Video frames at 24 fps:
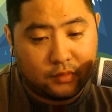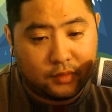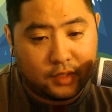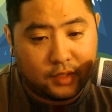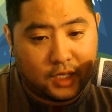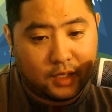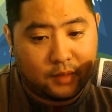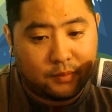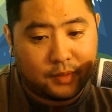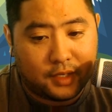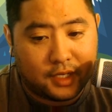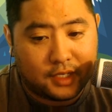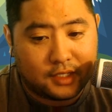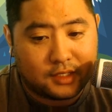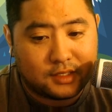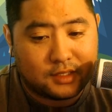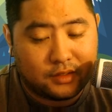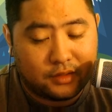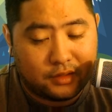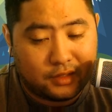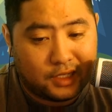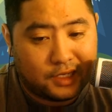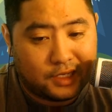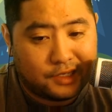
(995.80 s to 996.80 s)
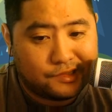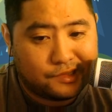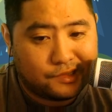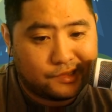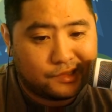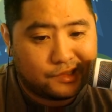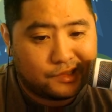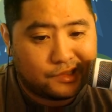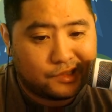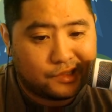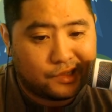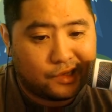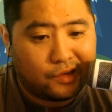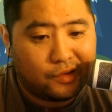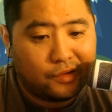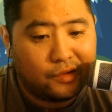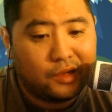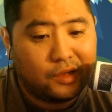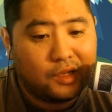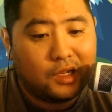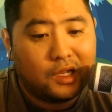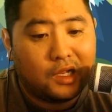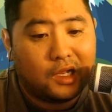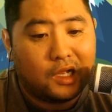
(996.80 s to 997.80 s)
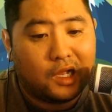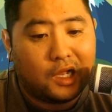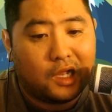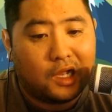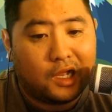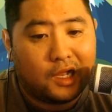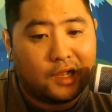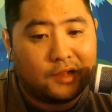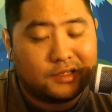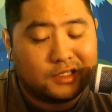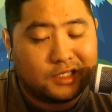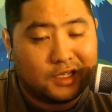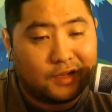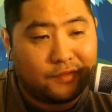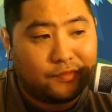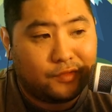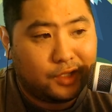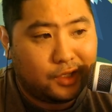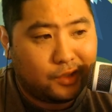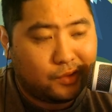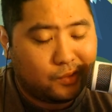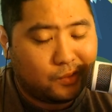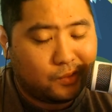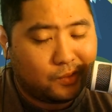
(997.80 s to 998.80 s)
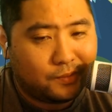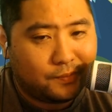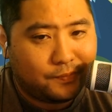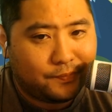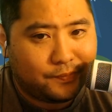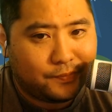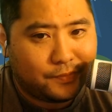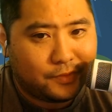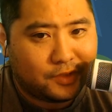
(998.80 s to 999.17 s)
Apex Legends. So definitely cool